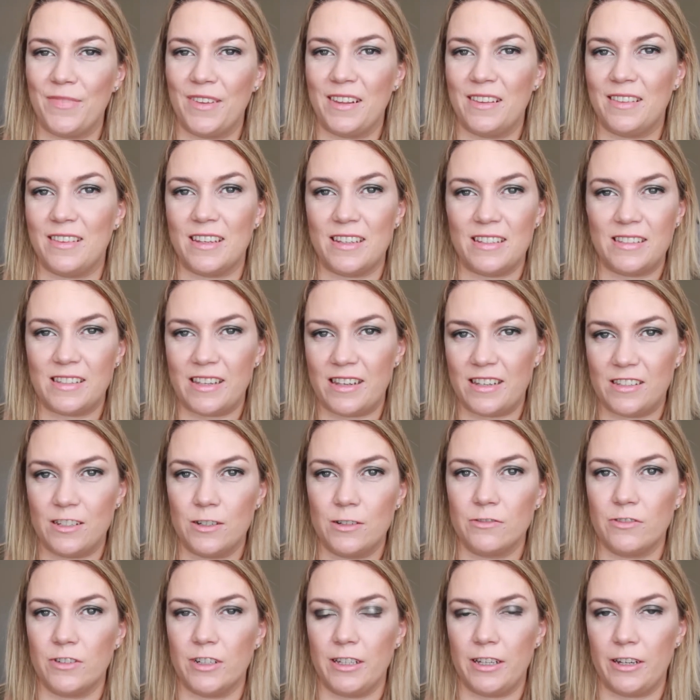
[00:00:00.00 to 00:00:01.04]
this is
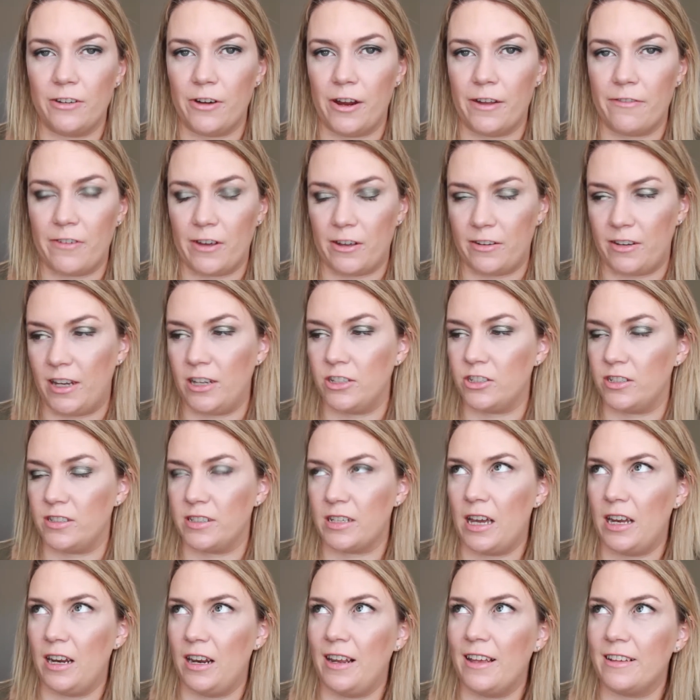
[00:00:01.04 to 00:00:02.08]
a really great foundation. It's
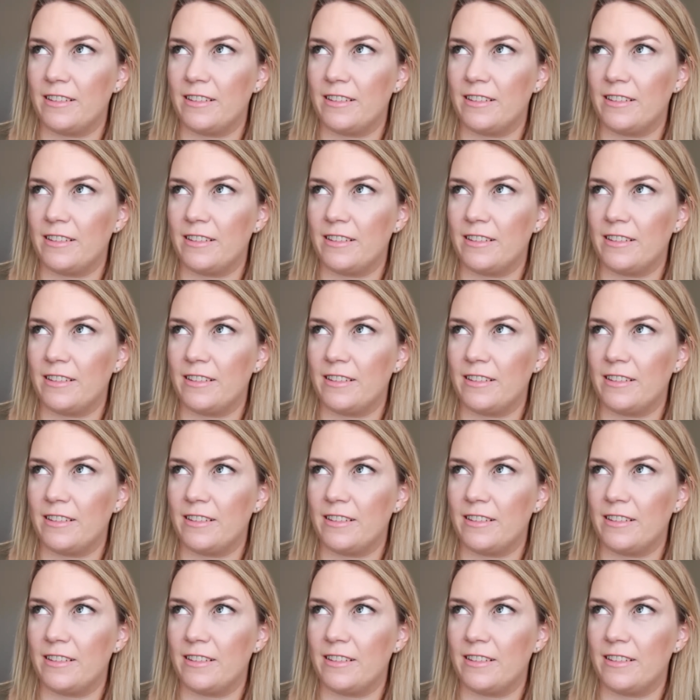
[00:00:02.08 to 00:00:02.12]
kind of